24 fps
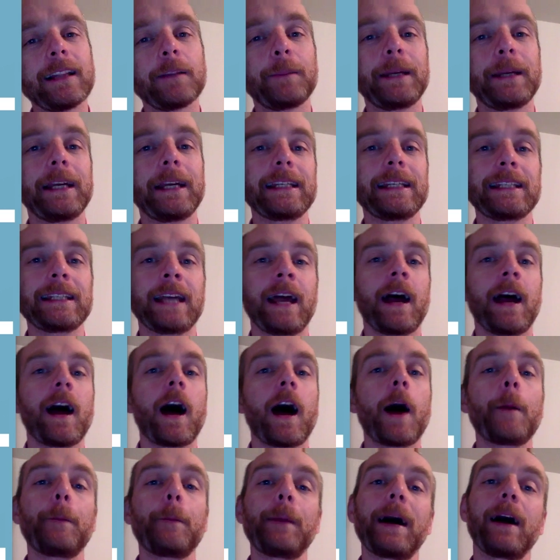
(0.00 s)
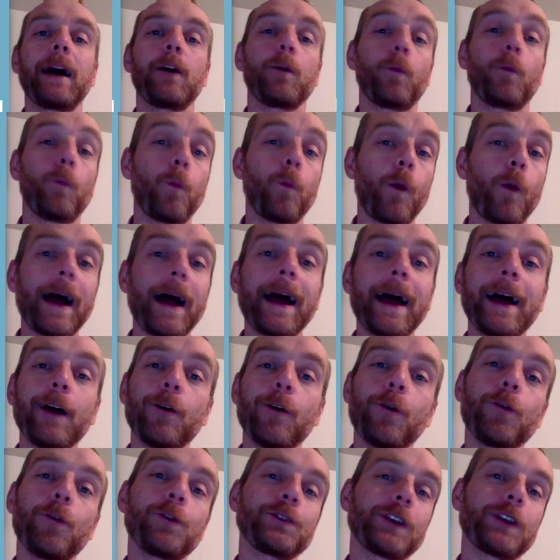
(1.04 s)
bit about where
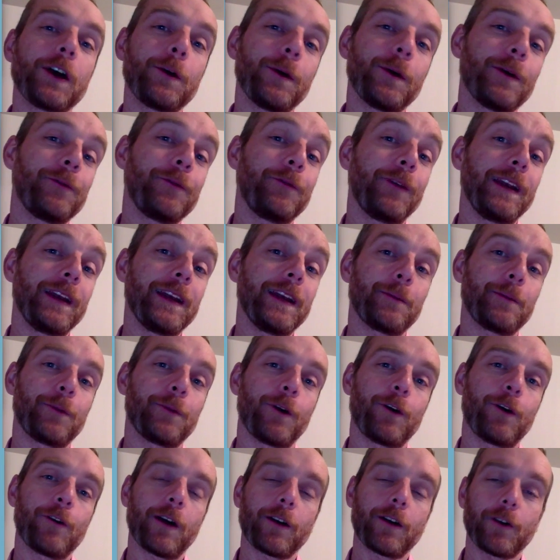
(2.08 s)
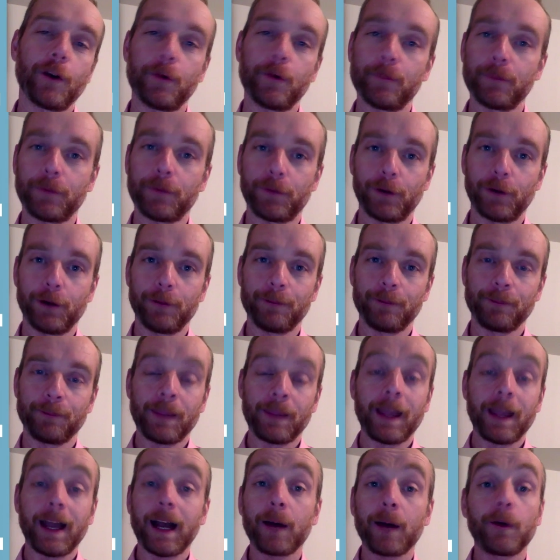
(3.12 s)
Auto Affiliate Program comes from,
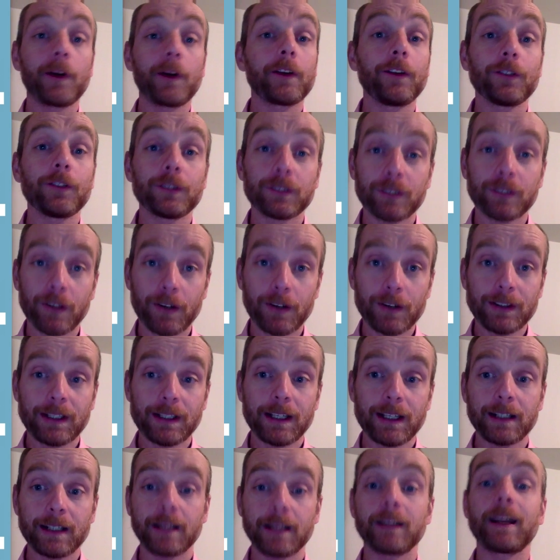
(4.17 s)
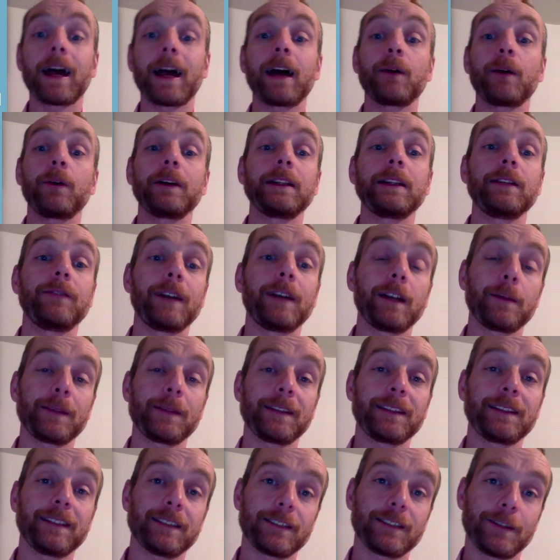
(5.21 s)
how I got started and how I developed the
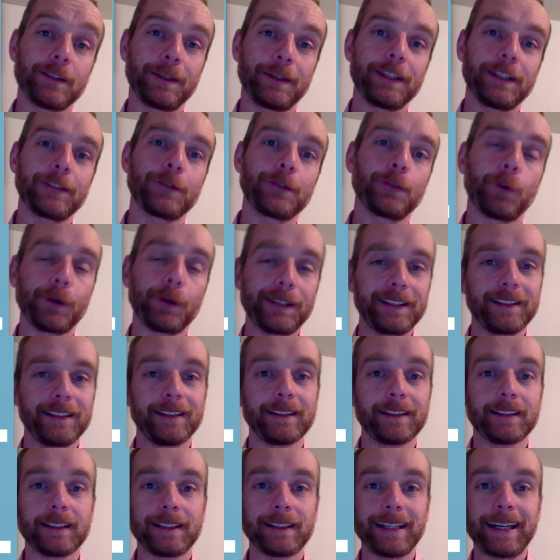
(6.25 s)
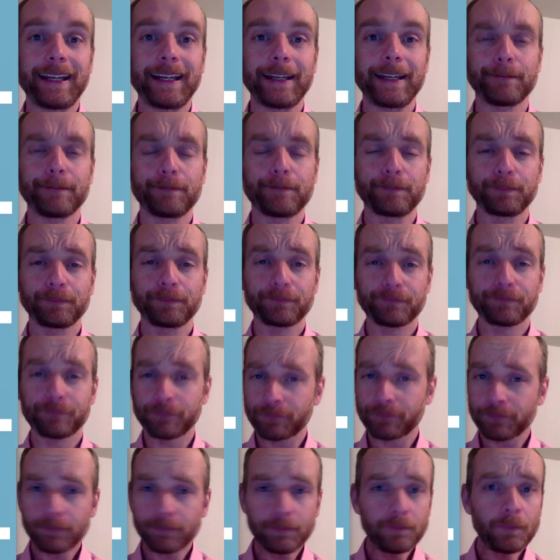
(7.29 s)
system into what it is today.
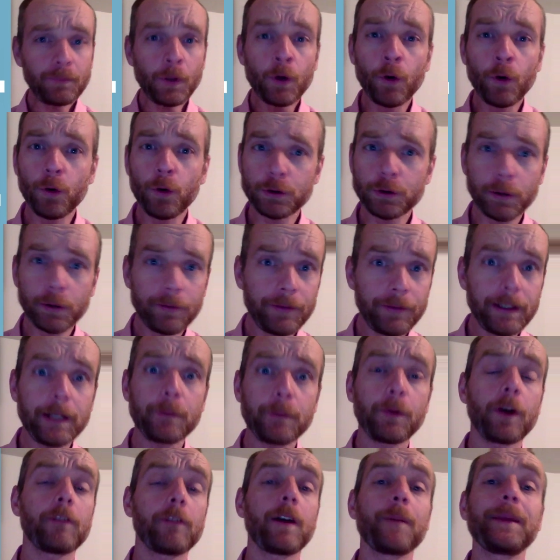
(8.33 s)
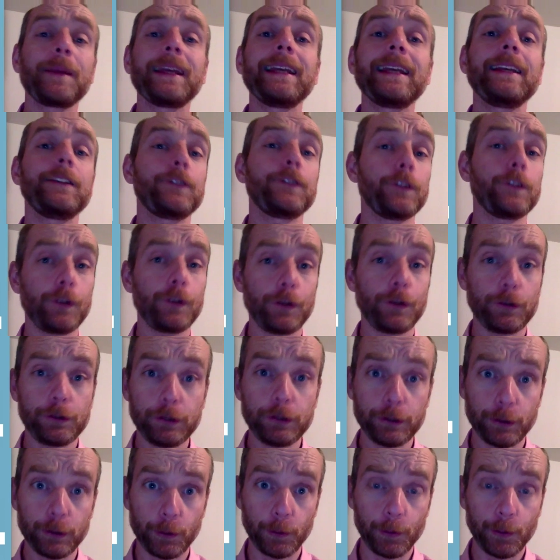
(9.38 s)
Auto Affiliate Program isn't
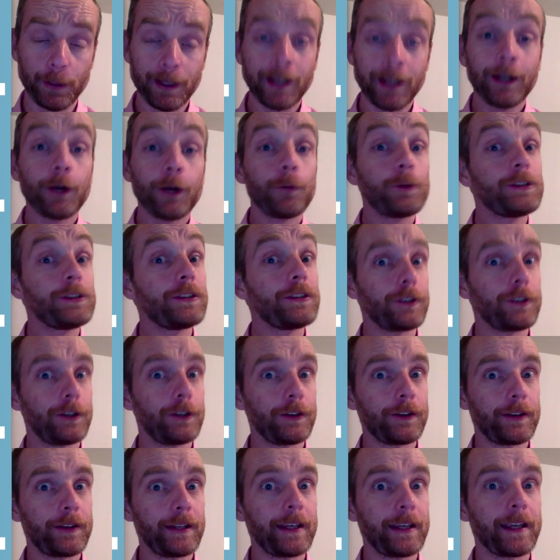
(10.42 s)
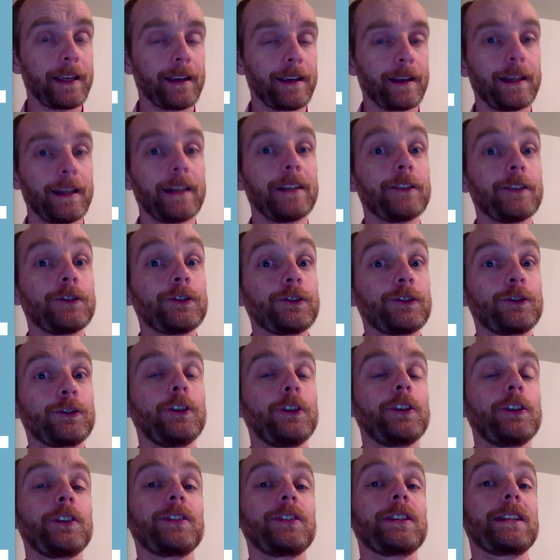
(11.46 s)
new, which is a good thing. It has
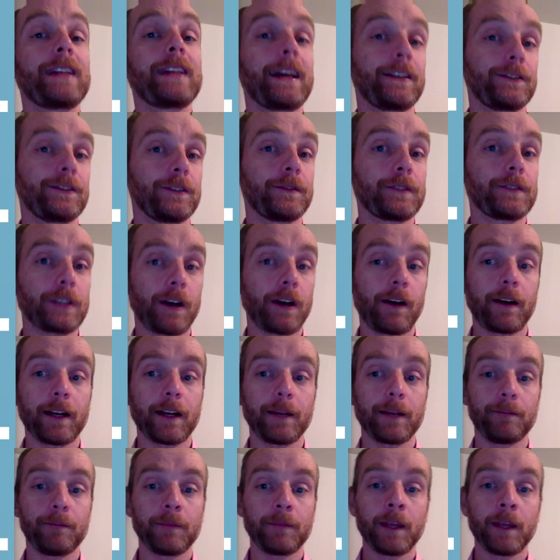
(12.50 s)
stood the test of time.